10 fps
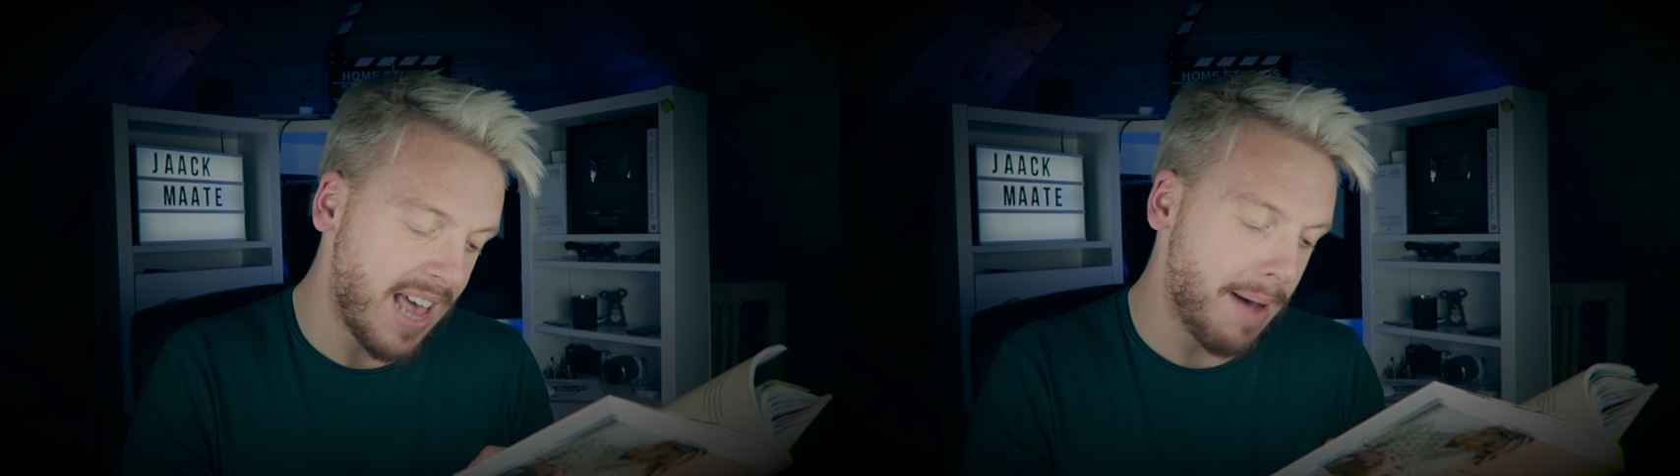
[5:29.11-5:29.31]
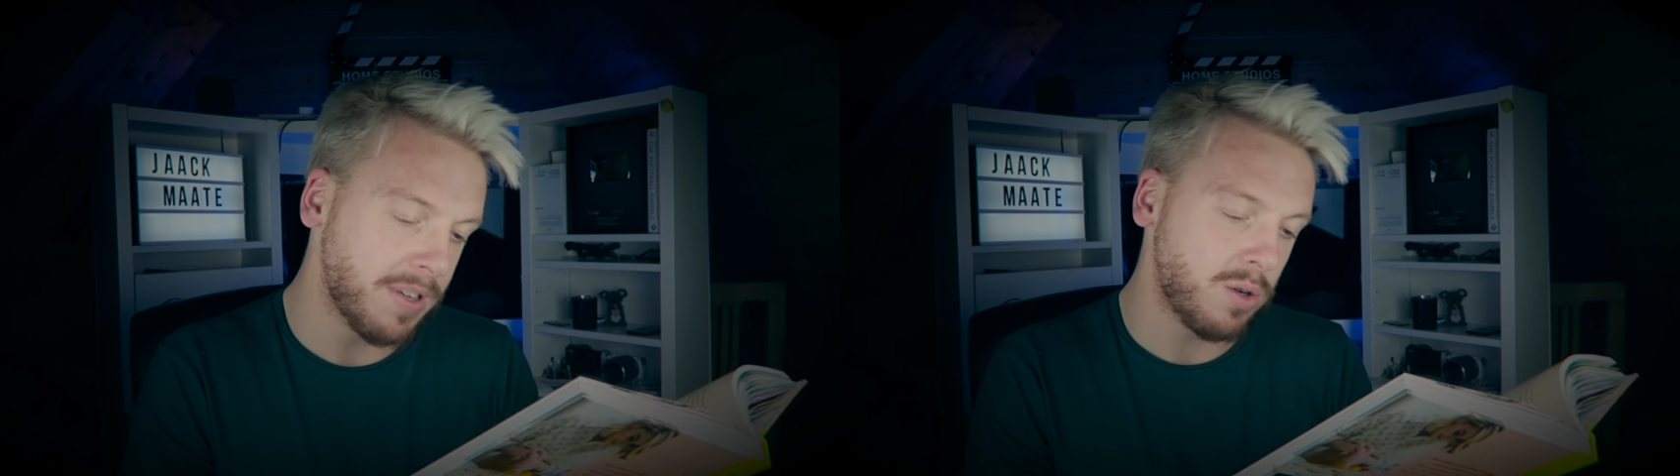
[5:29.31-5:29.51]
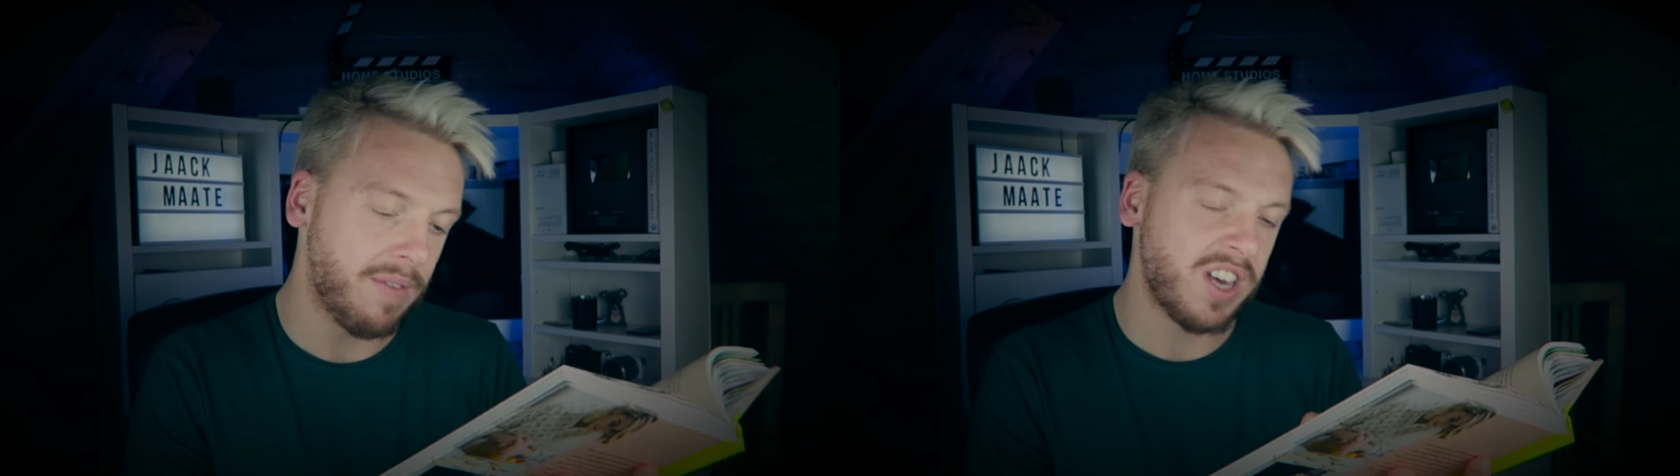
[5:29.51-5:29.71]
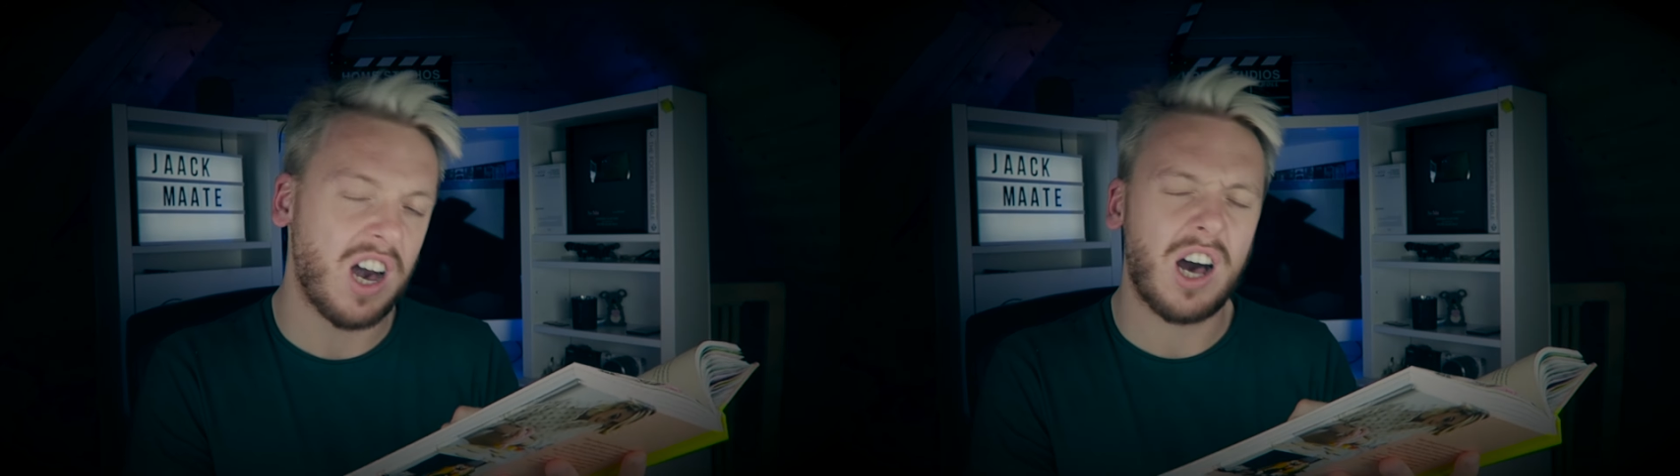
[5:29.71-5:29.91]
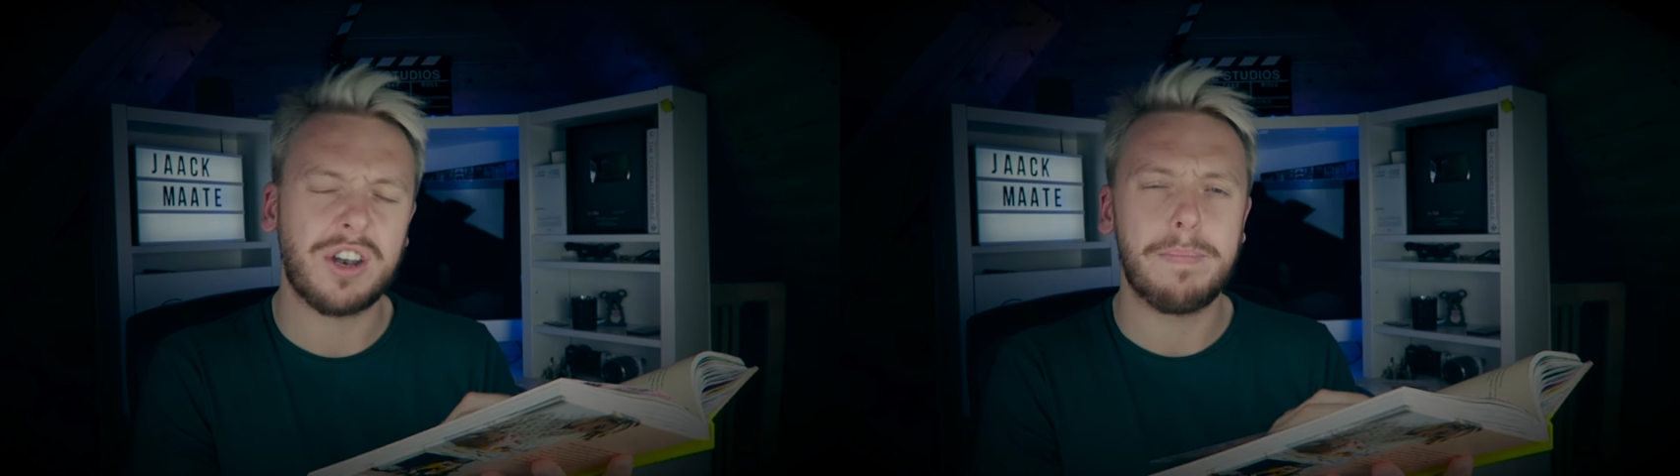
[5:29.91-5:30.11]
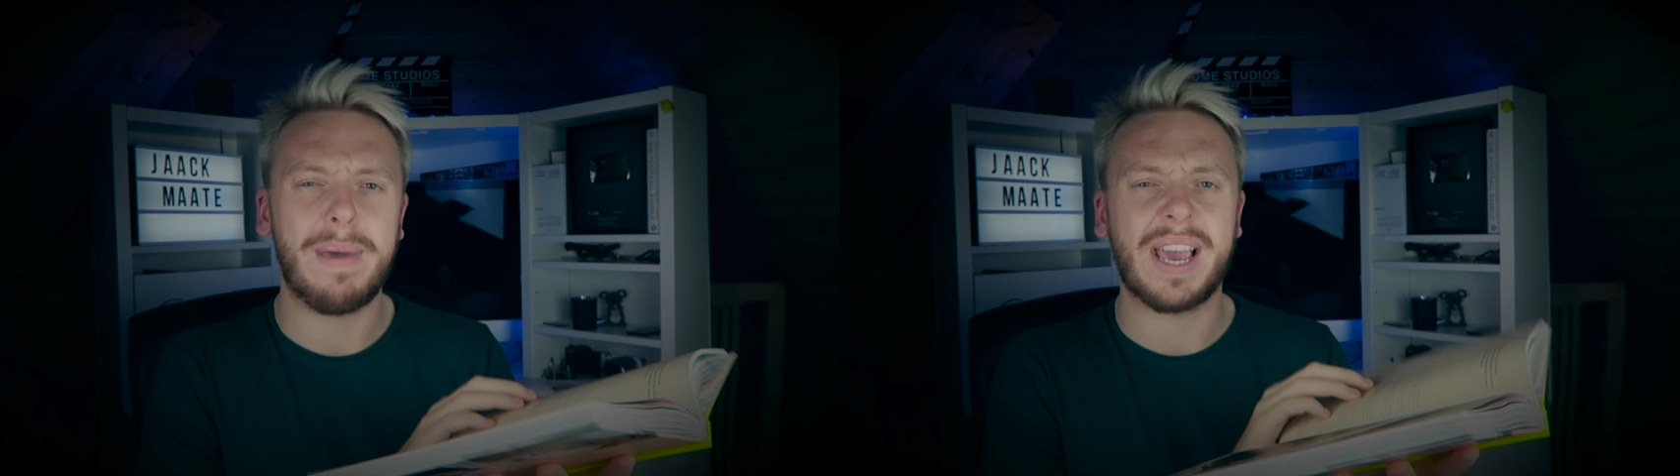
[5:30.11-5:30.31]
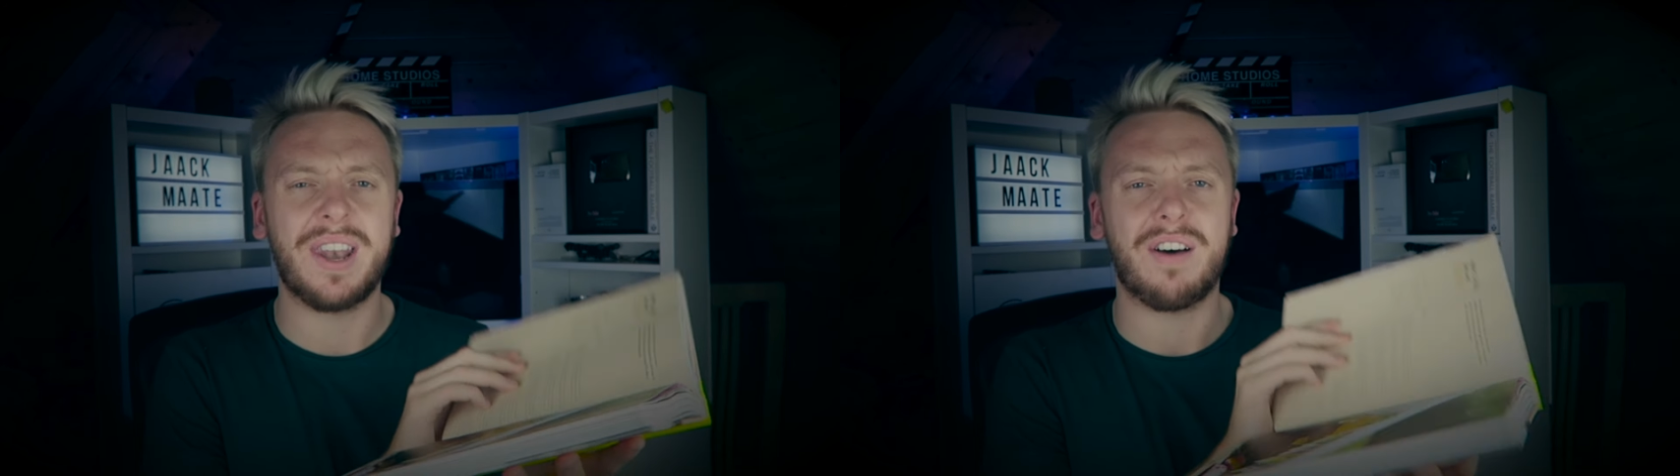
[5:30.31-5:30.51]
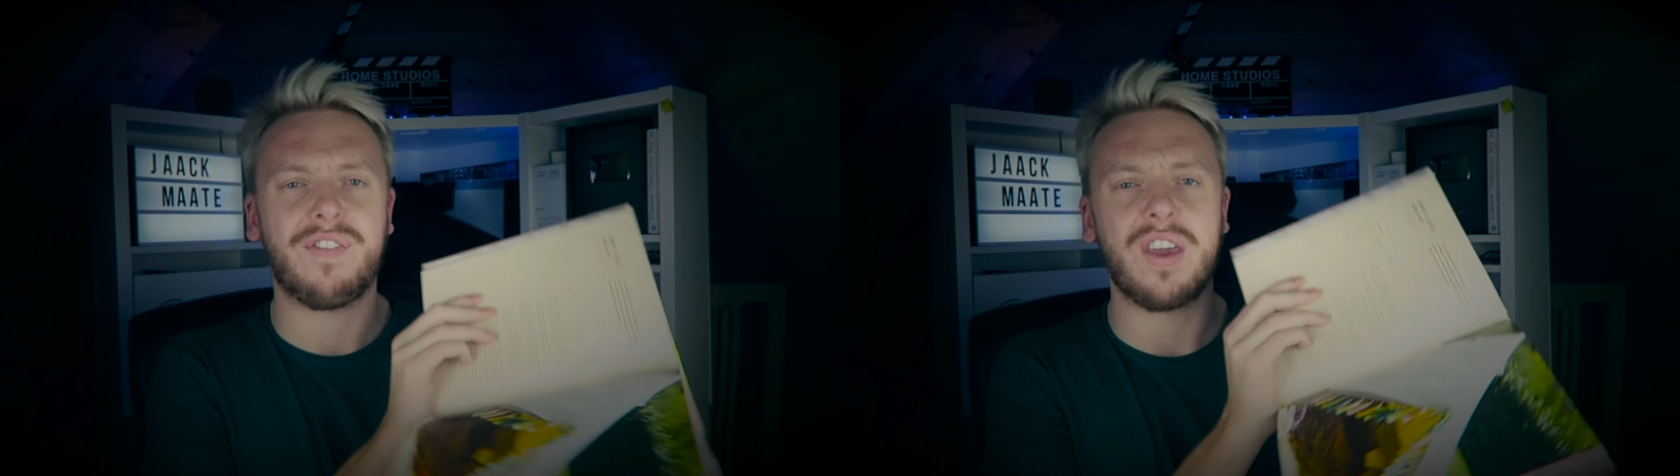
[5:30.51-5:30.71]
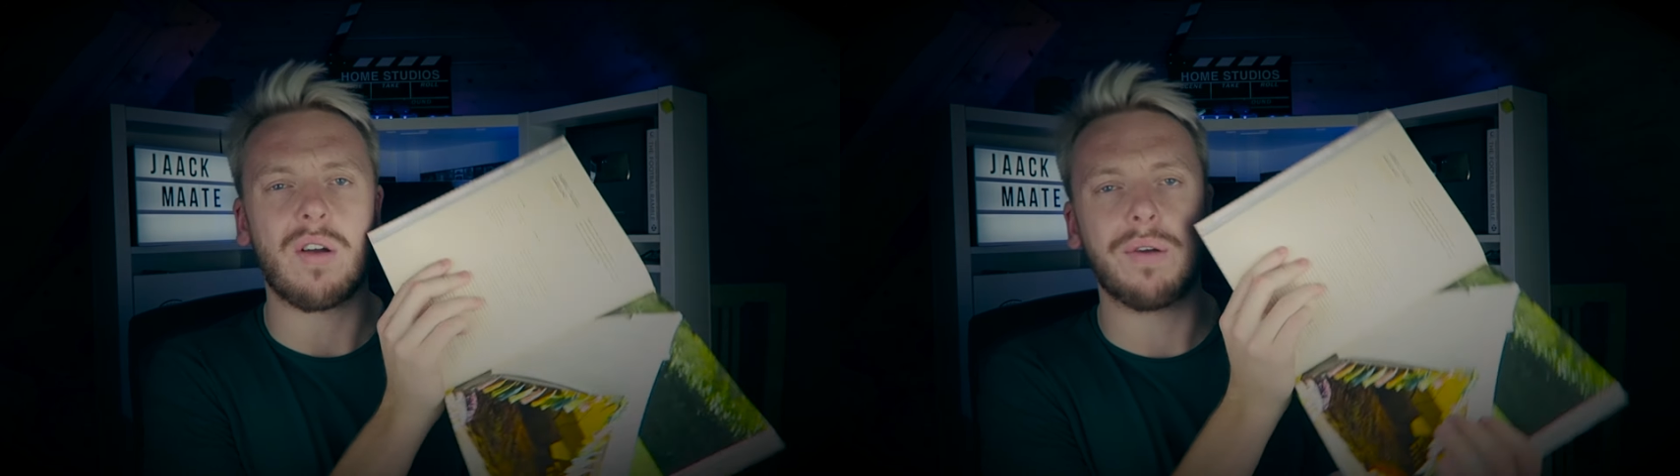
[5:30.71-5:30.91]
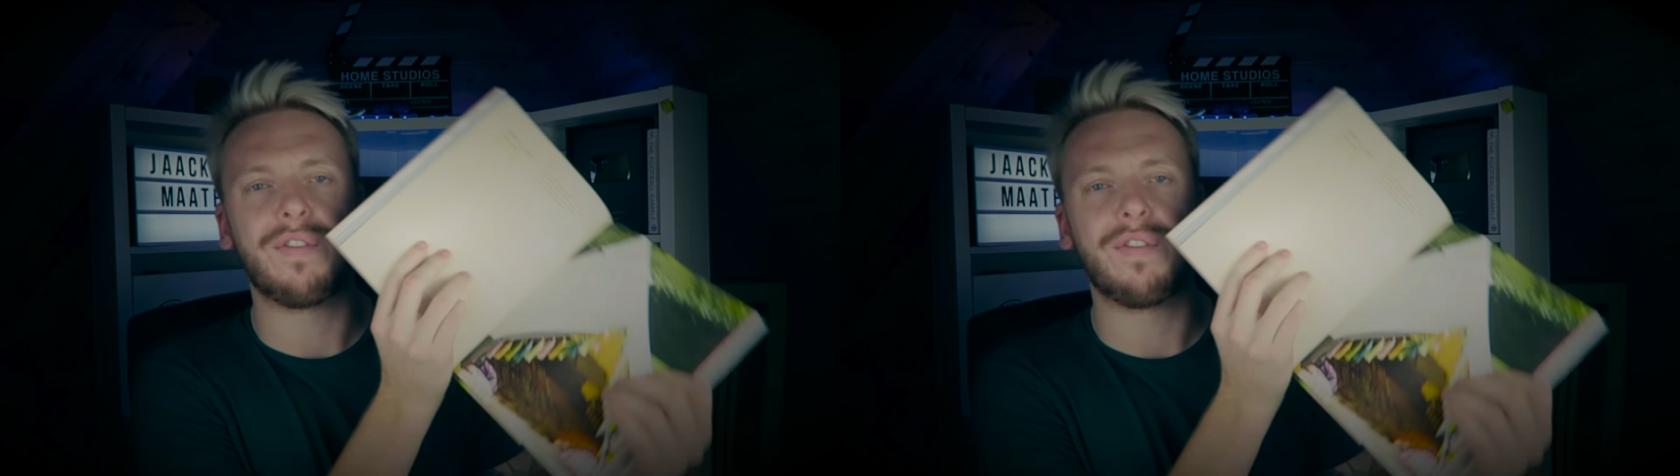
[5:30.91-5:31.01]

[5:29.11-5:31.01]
that happen to have a garden big enough for your own